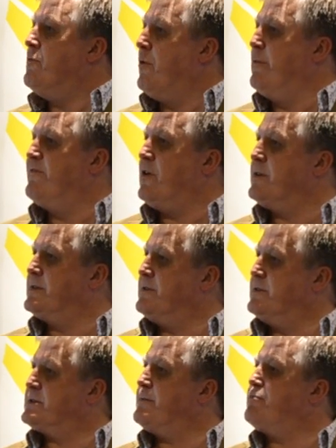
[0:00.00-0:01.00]
what we've got to
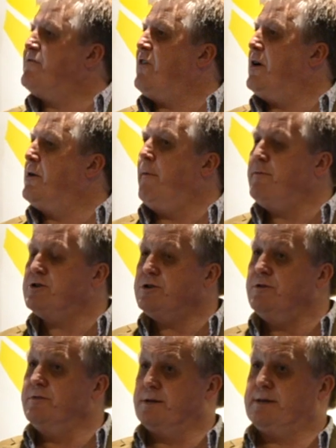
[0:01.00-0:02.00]
do is to provide
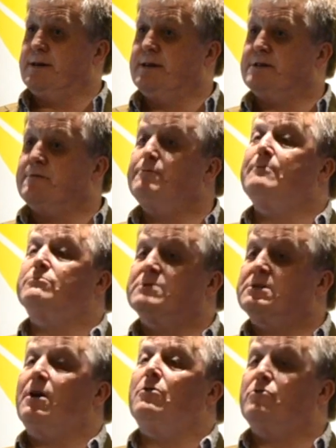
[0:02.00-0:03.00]
opportunities for people to
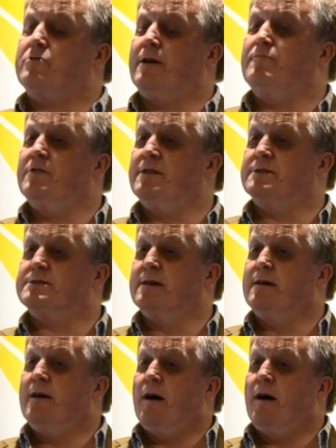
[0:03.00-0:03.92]
co-create with us.